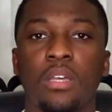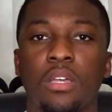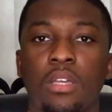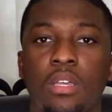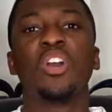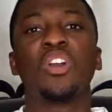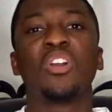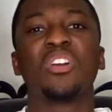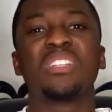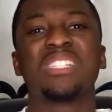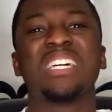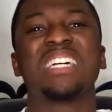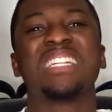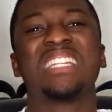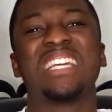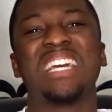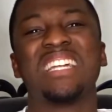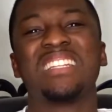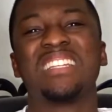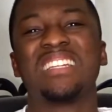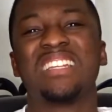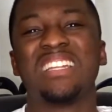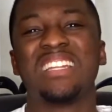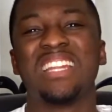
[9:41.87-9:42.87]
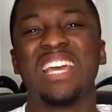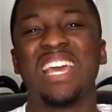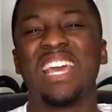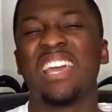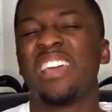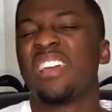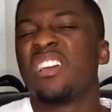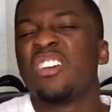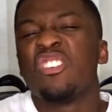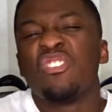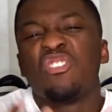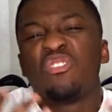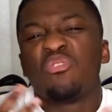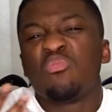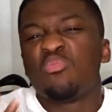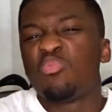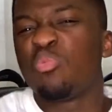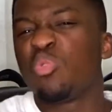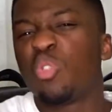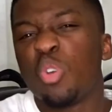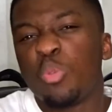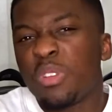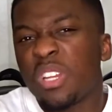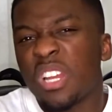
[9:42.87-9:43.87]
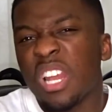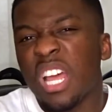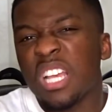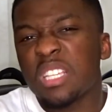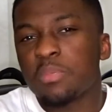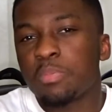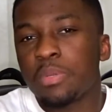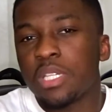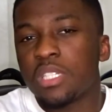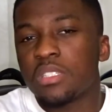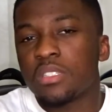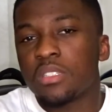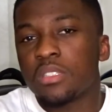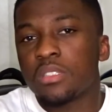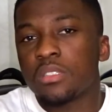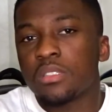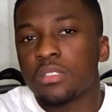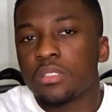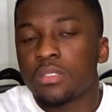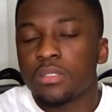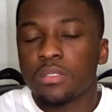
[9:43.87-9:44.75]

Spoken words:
because at the end of the day, nobody likes blisters.